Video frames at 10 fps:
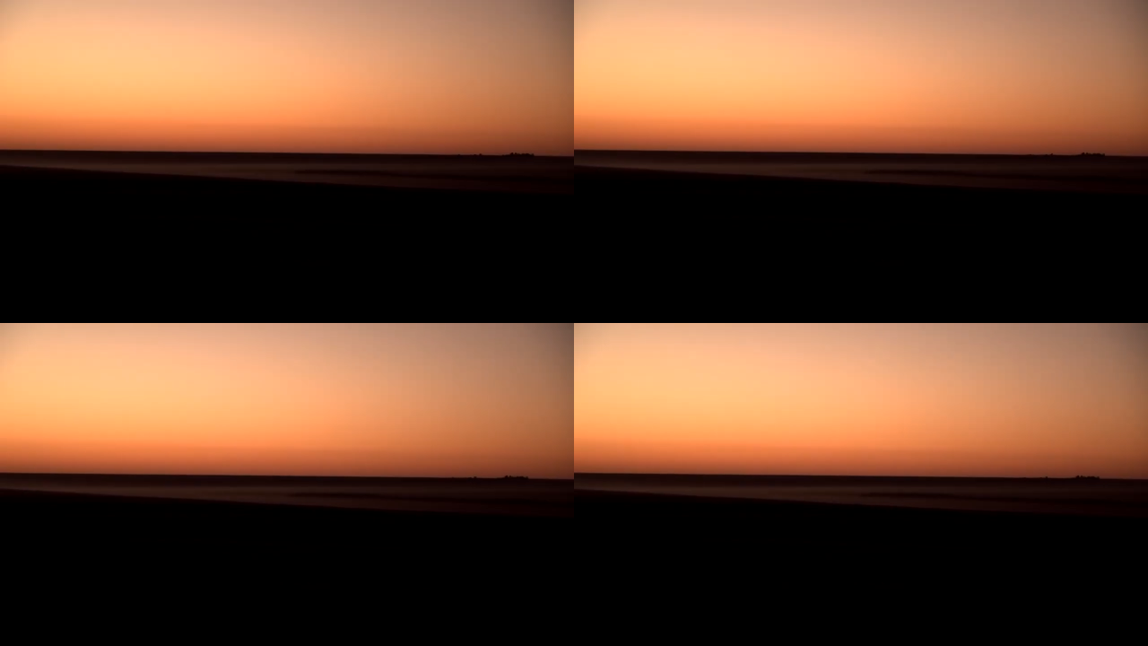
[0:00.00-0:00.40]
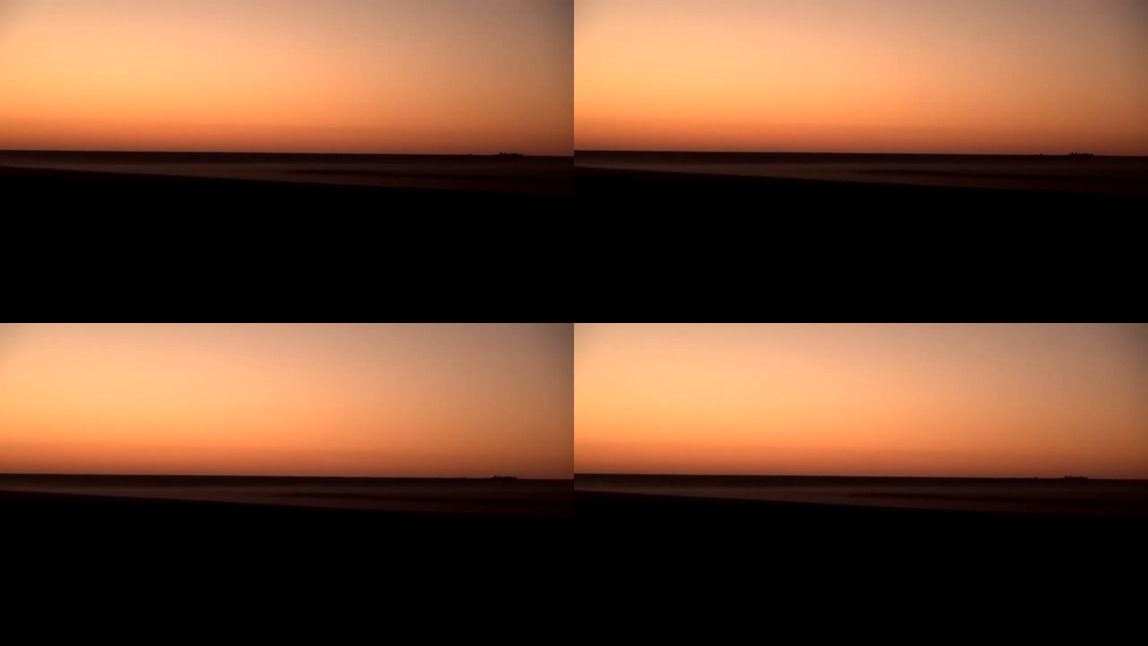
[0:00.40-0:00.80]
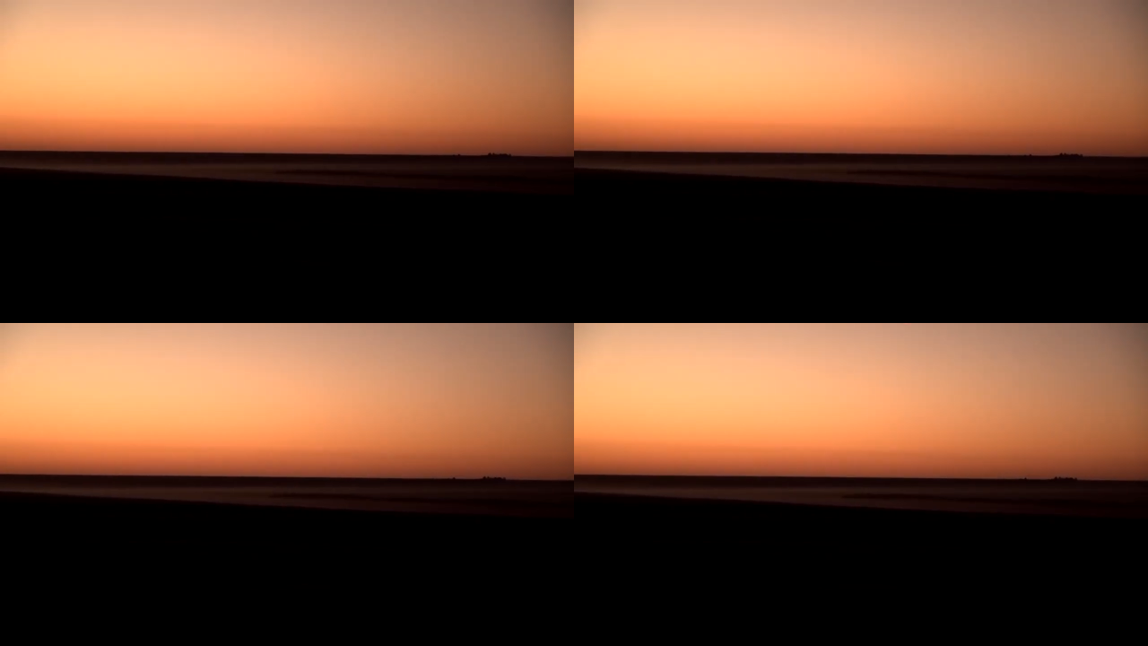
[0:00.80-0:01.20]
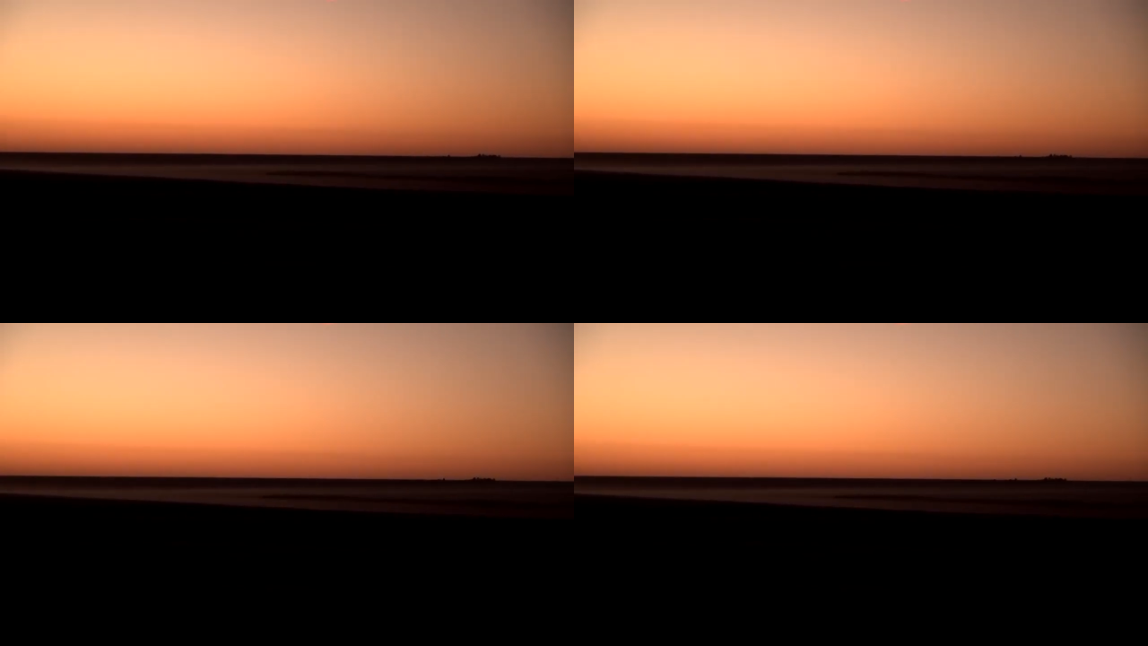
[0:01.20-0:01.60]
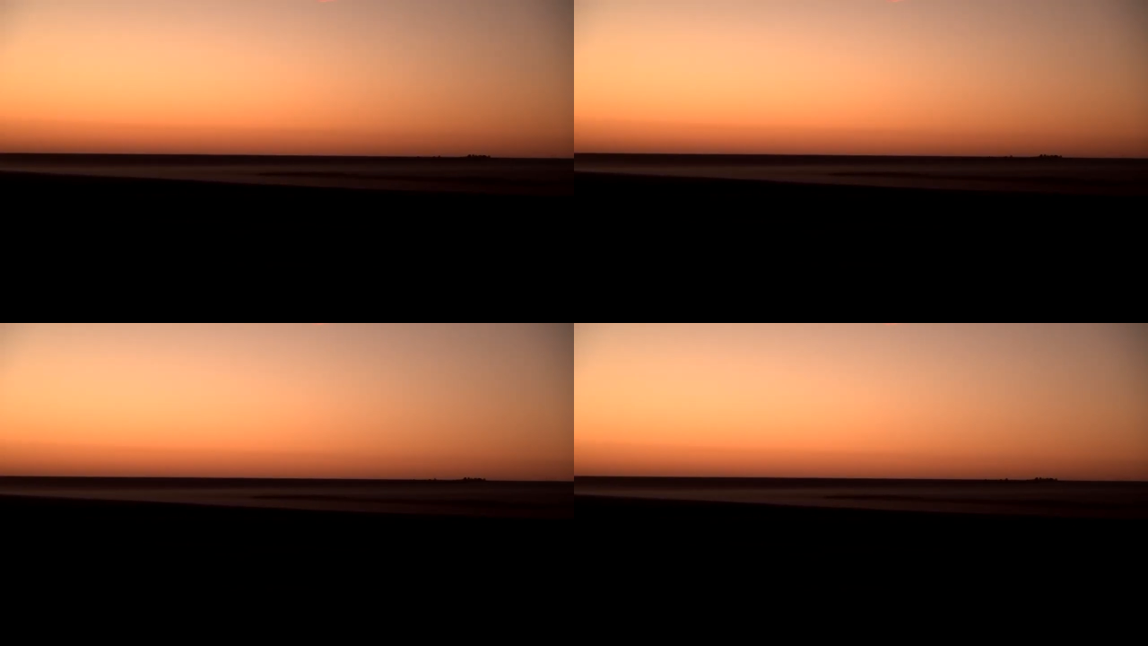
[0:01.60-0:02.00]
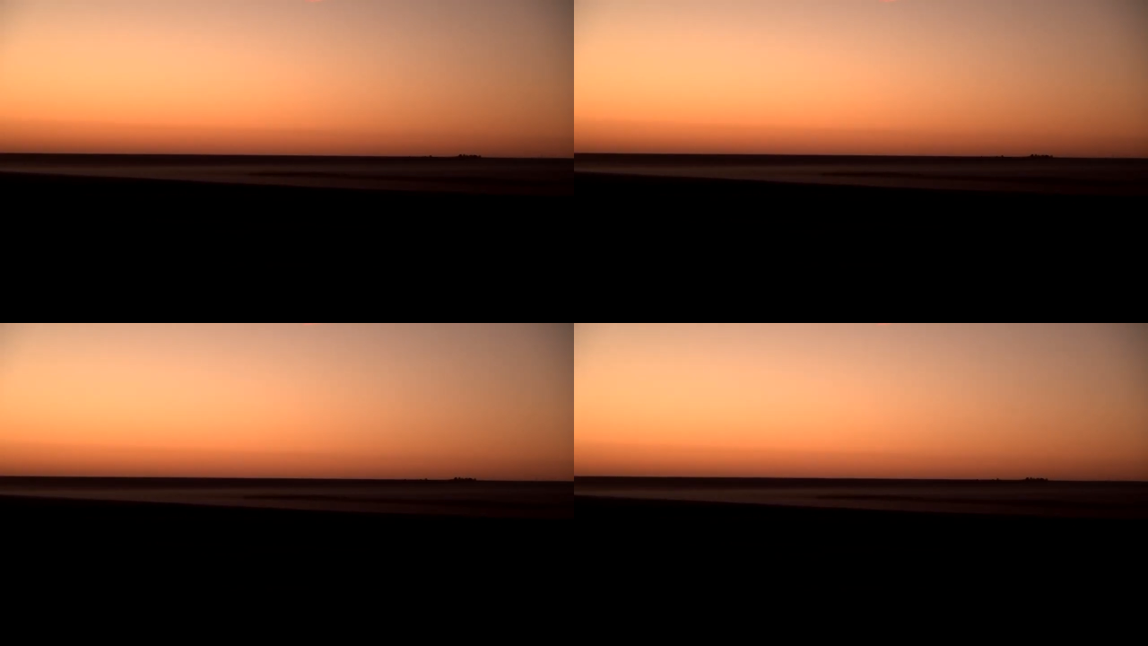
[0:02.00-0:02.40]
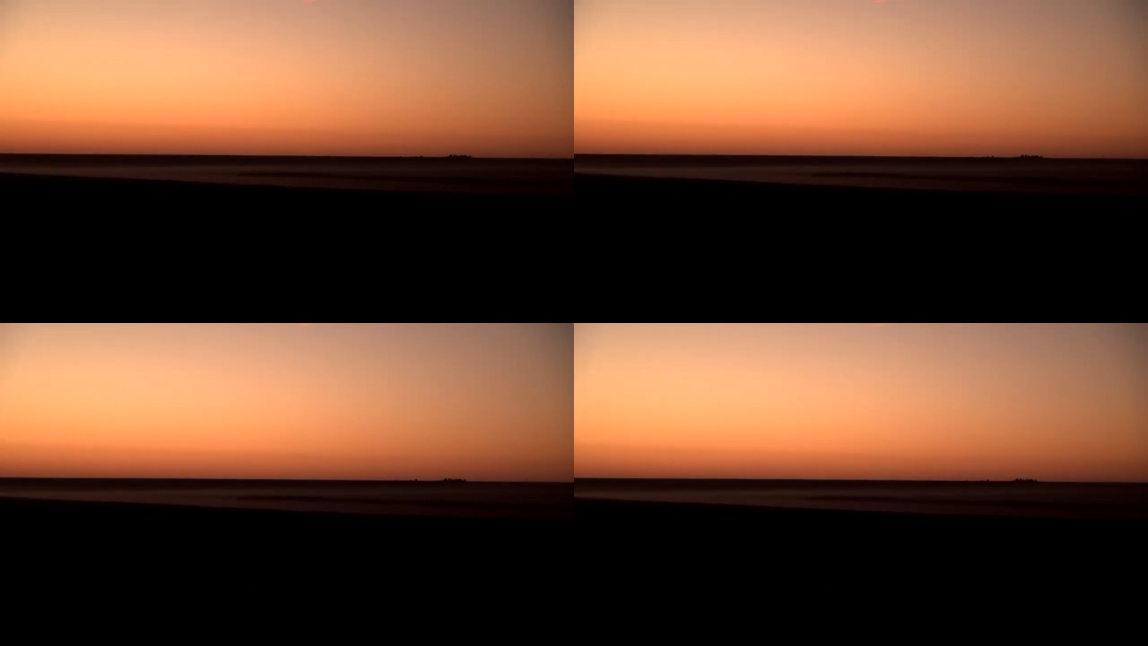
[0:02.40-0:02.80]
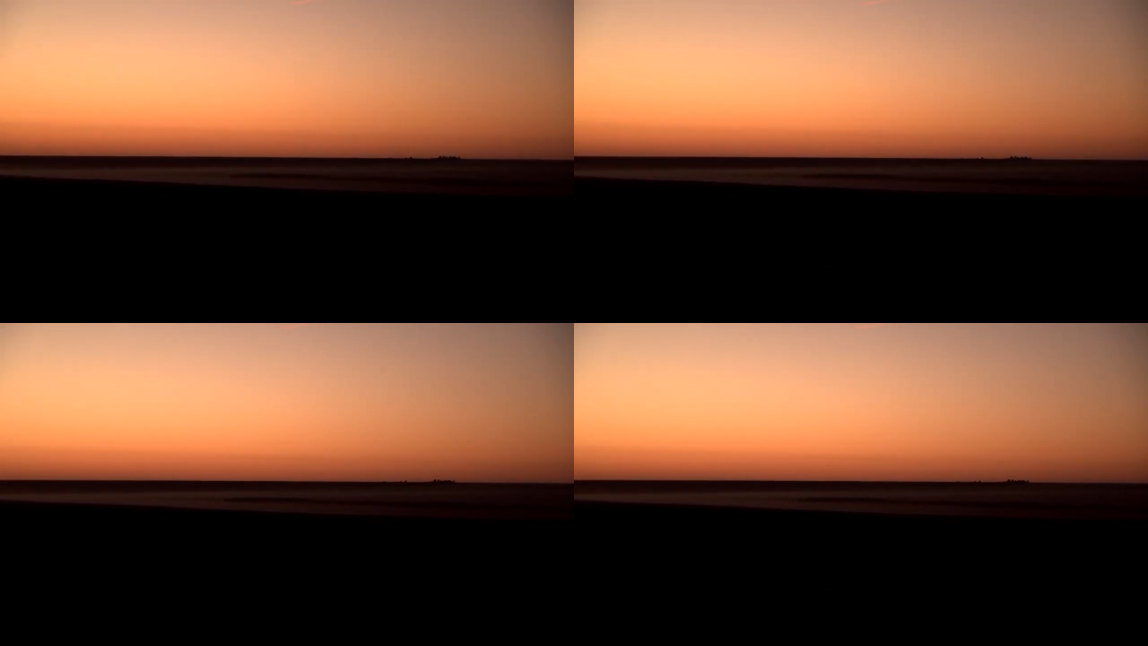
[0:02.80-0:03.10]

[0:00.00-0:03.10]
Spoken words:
[unreadable: no face in view]